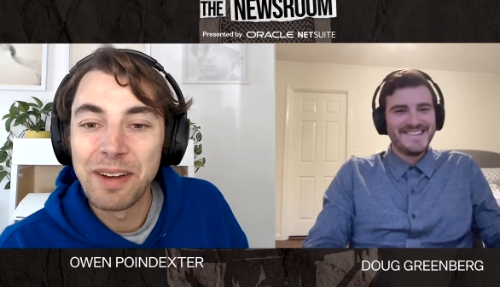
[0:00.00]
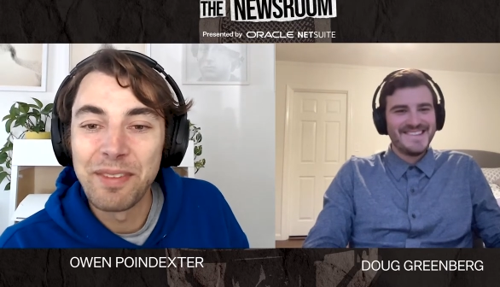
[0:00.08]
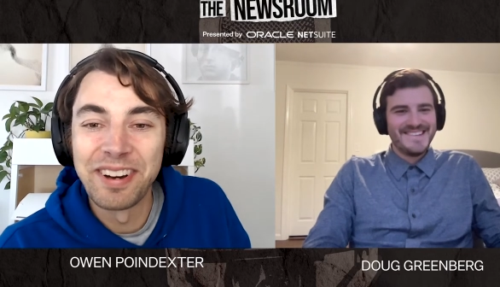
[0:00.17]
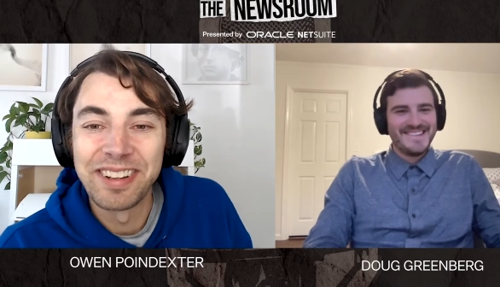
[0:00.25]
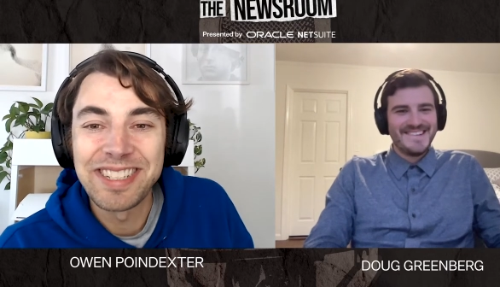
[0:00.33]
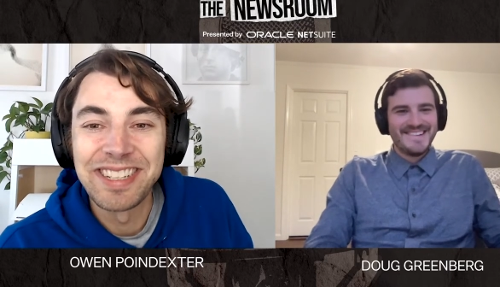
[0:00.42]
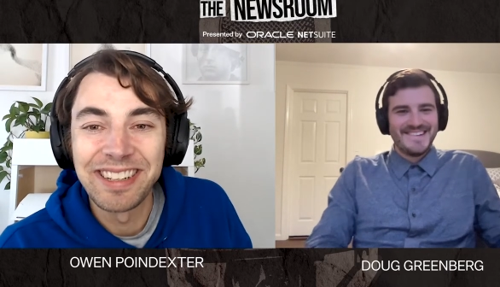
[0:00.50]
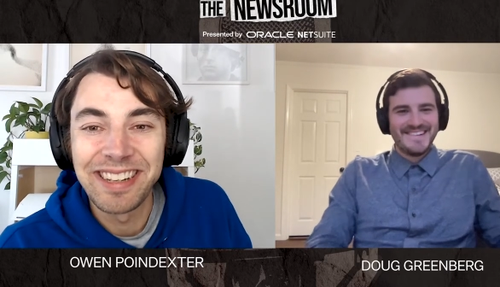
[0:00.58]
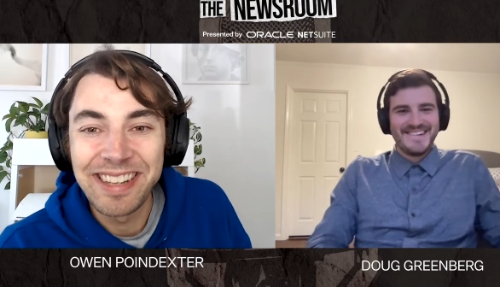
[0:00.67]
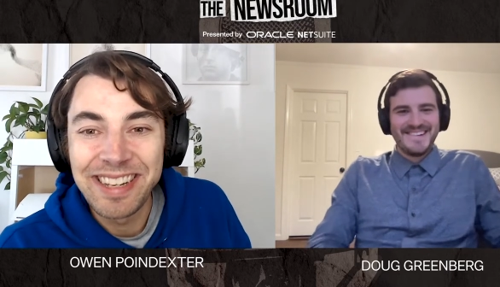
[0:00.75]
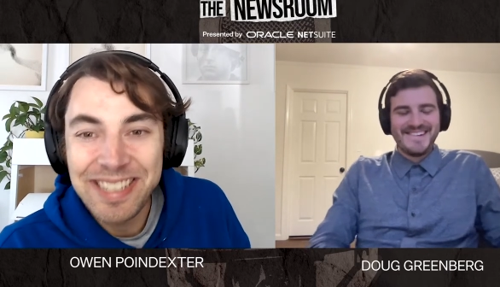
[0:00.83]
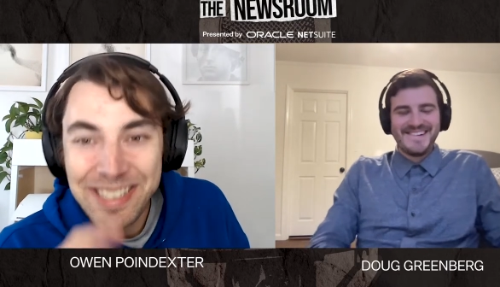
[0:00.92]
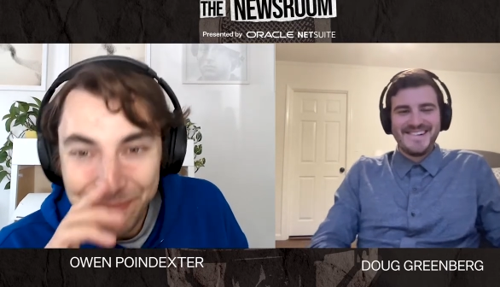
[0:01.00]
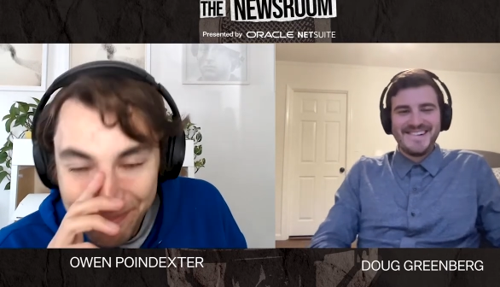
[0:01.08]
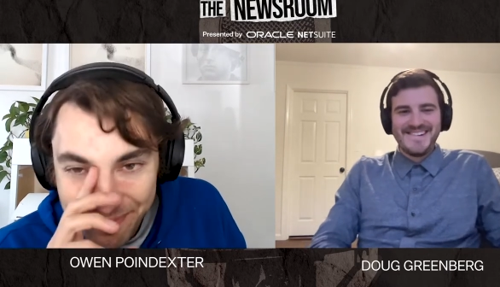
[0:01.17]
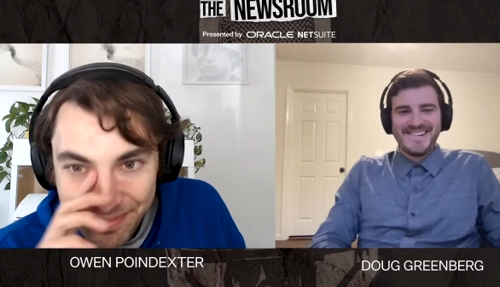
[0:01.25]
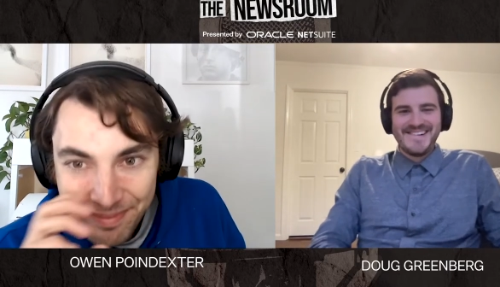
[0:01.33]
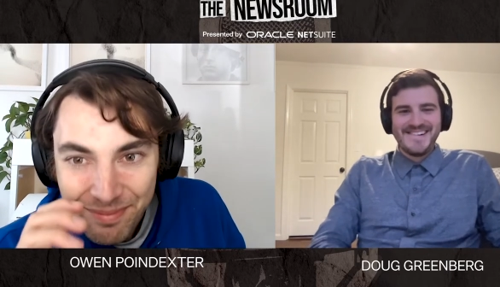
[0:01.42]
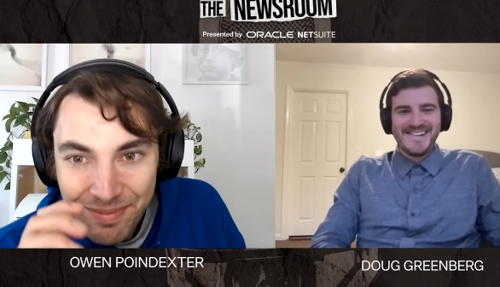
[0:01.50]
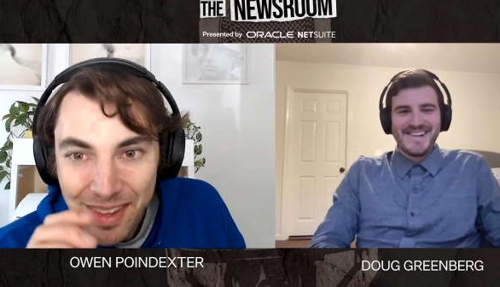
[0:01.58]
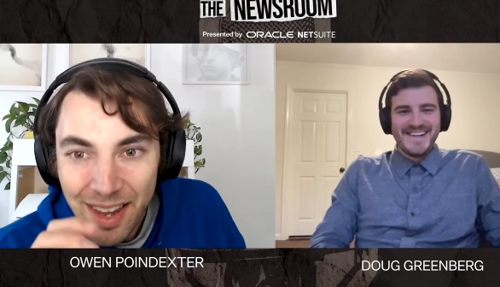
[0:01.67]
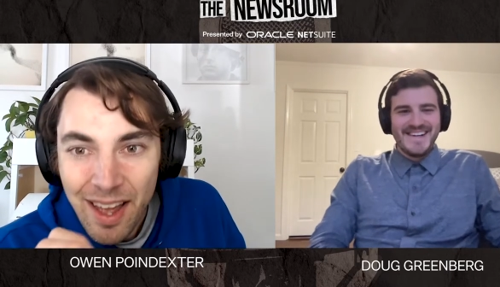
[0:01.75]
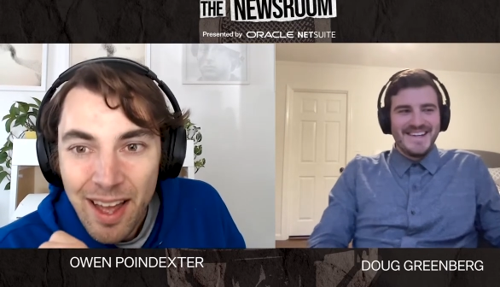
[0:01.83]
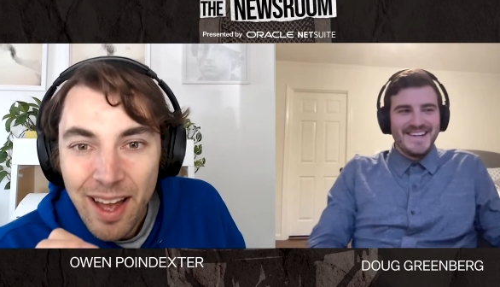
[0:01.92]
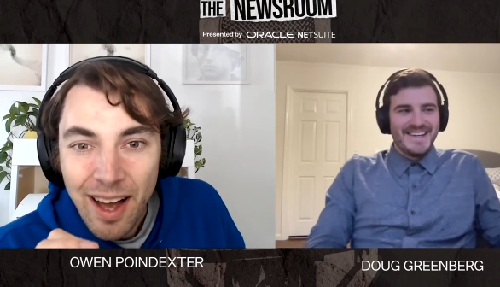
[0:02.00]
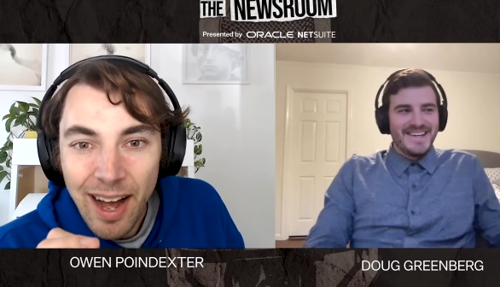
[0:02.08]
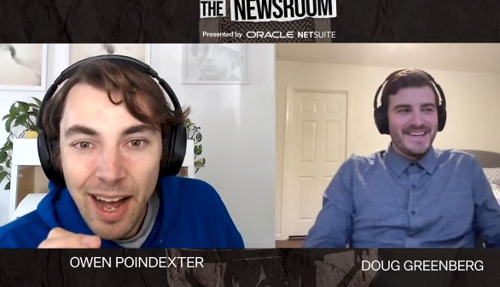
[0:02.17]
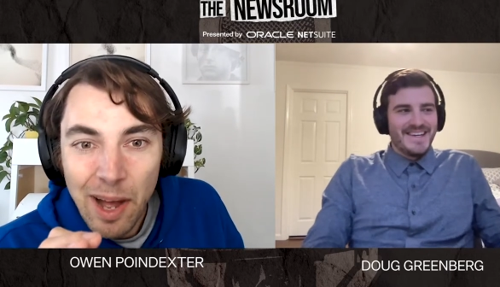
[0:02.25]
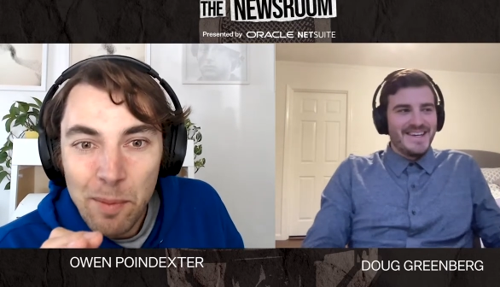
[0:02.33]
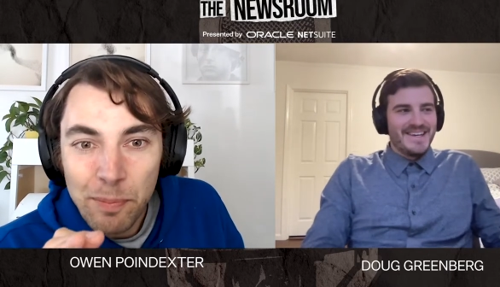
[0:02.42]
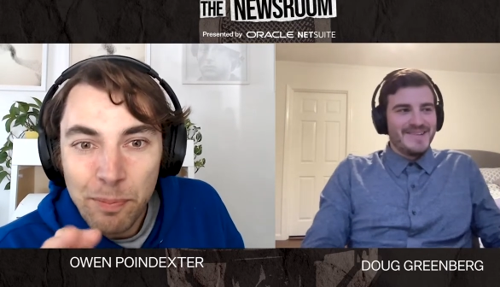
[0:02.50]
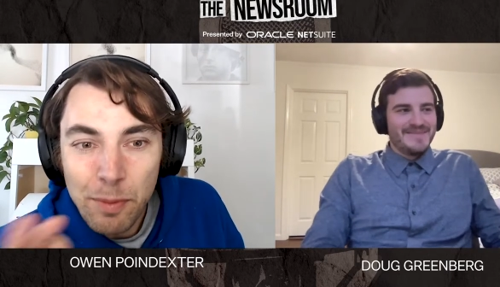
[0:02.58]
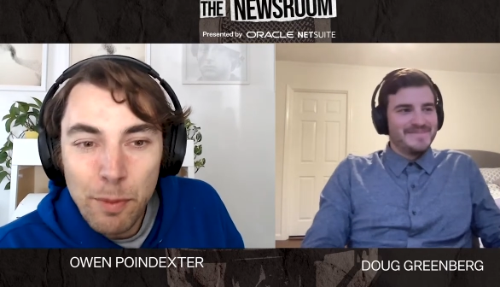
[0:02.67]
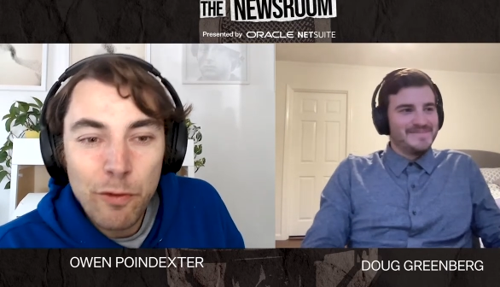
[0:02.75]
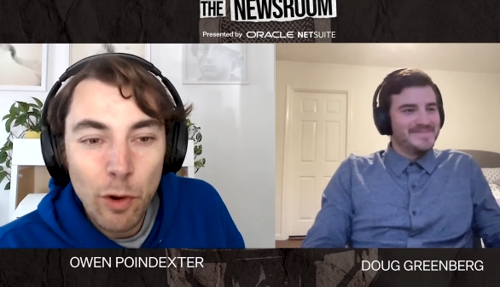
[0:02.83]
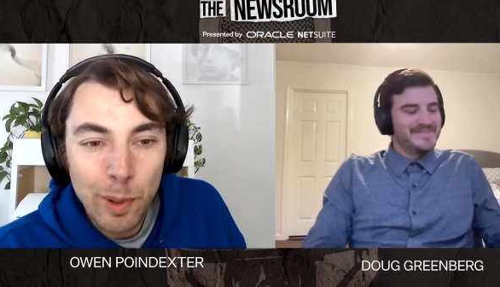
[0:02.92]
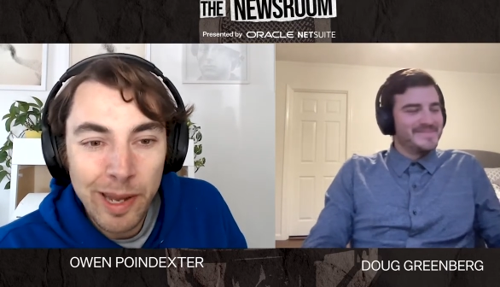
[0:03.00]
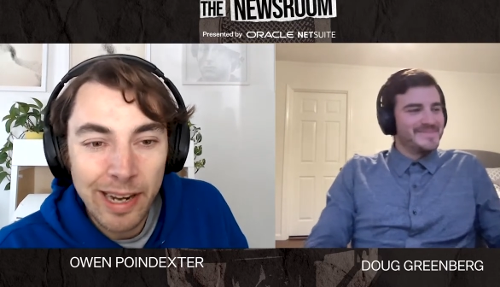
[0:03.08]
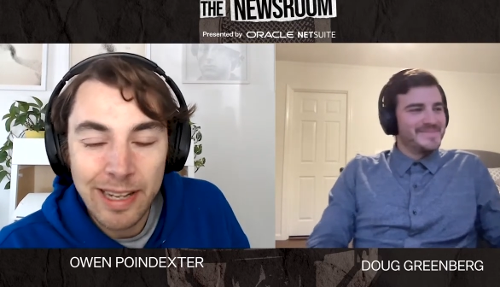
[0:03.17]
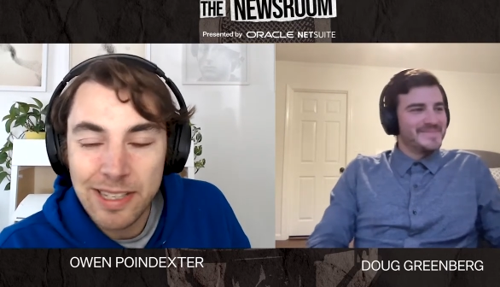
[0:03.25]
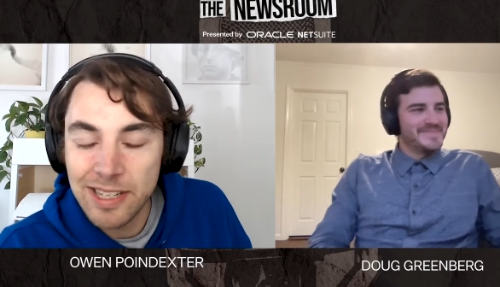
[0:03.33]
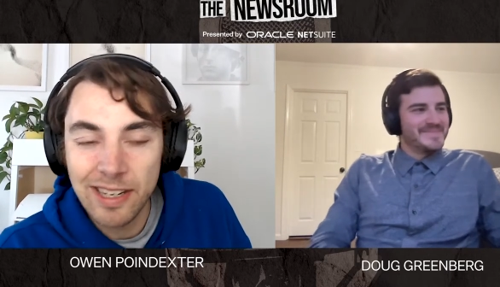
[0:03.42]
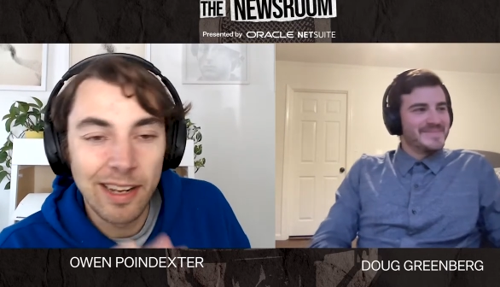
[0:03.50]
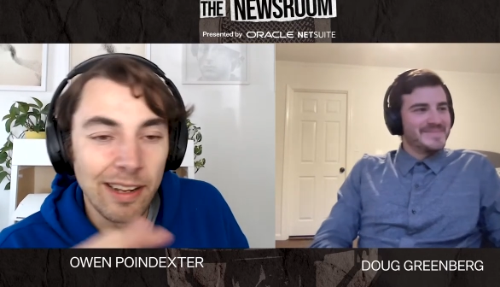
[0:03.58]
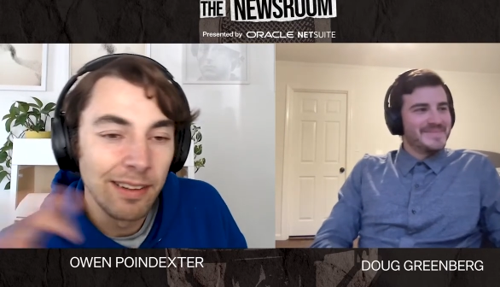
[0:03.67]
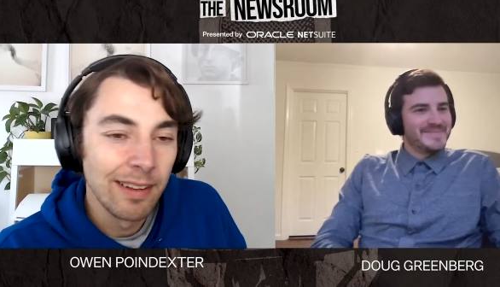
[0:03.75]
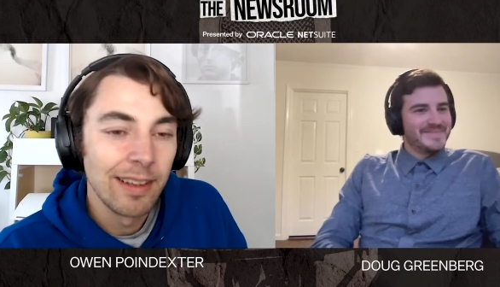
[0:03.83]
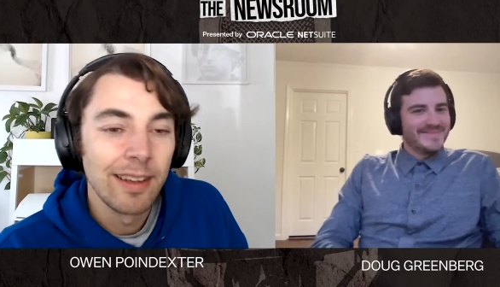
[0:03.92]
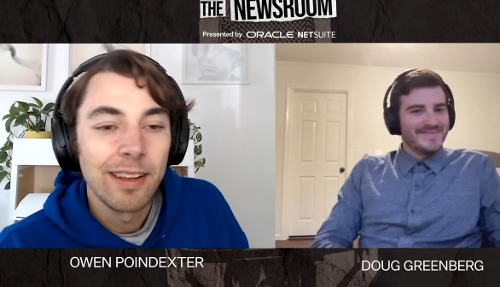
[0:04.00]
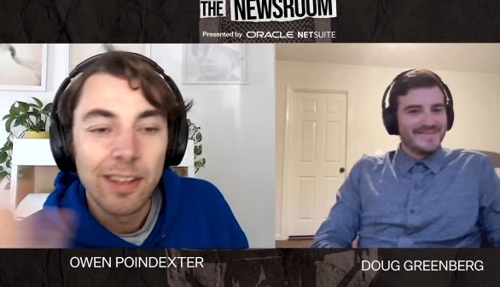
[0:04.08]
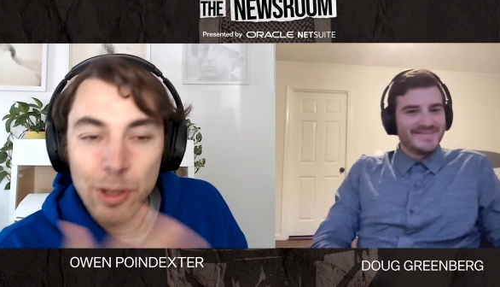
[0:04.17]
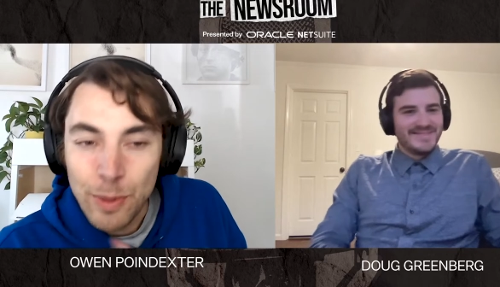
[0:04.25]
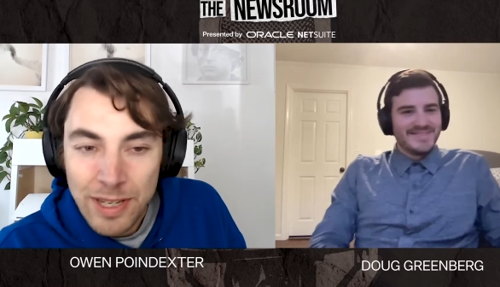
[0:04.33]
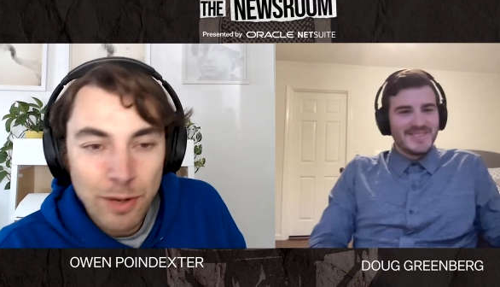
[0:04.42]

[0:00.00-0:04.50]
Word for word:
Speaker 1: they're listening to this. Um, before we get into U.S.